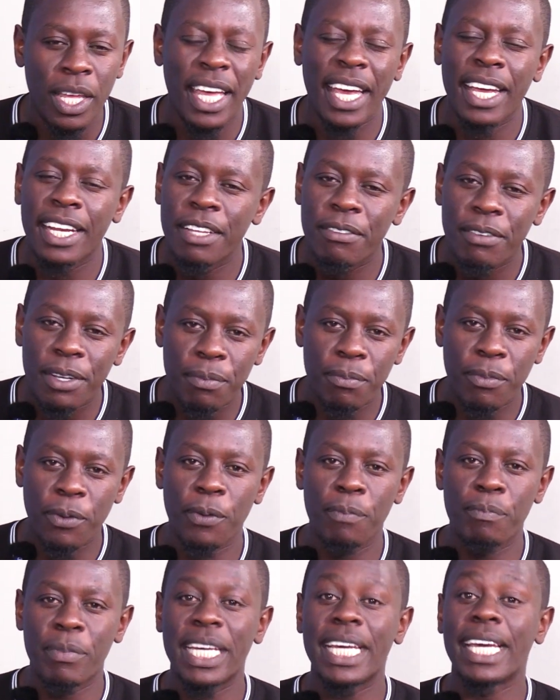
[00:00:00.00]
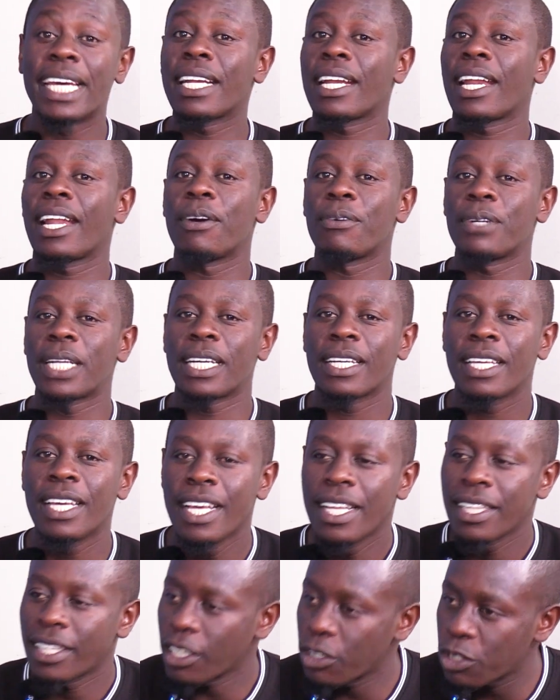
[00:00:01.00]
and even more big and louder.
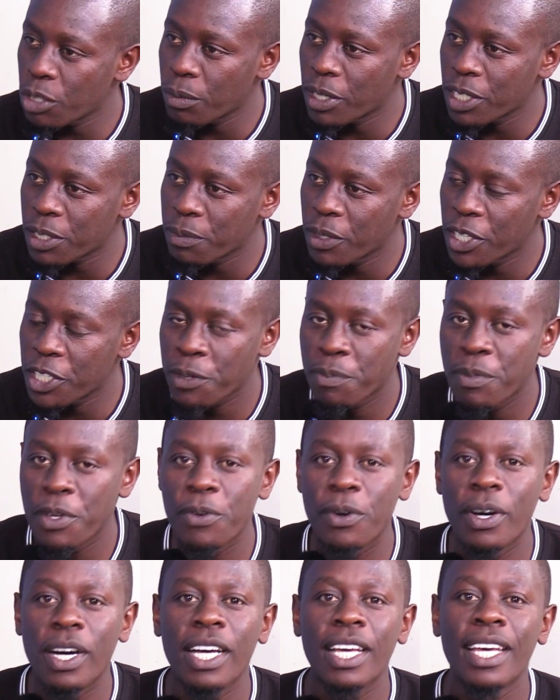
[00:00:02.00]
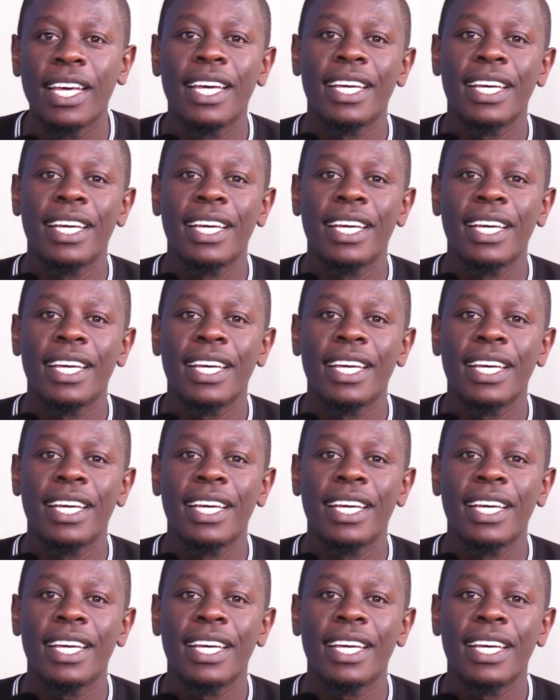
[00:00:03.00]
Thanks so much, Mheshimiwa.